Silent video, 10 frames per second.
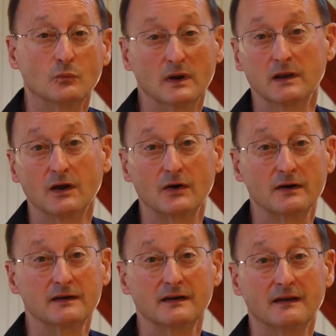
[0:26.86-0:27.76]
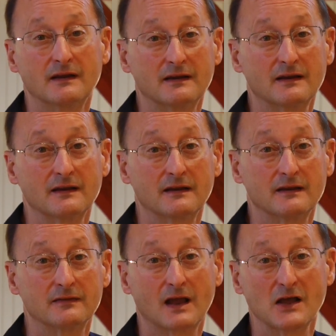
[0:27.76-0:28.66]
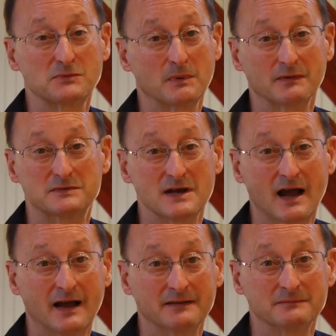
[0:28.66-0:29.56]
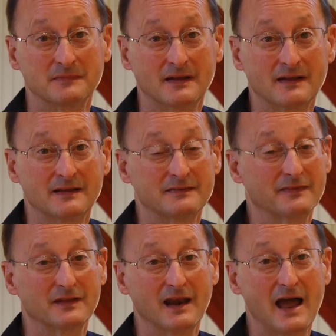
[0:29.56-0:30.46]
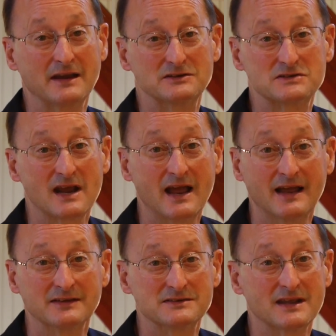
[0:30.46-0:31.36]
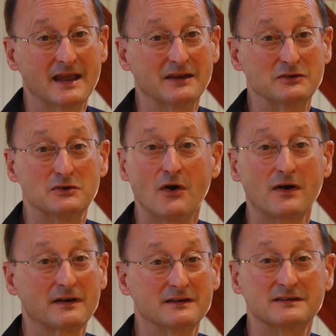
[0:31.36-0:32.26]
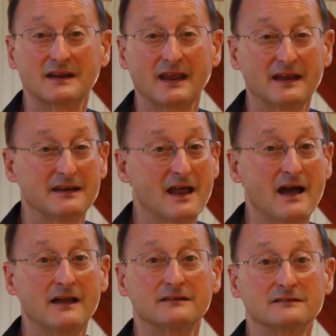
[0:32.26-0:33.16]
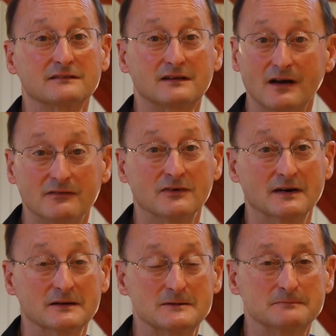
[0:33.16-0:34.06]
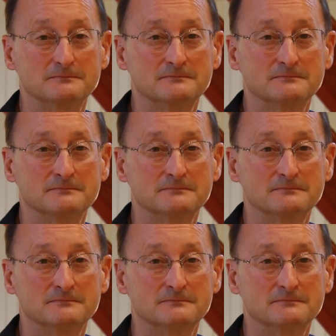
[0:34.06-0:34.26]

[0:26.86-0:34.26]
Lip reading: We learn in the Gospel of John that the light shines and darkness cannot cover it.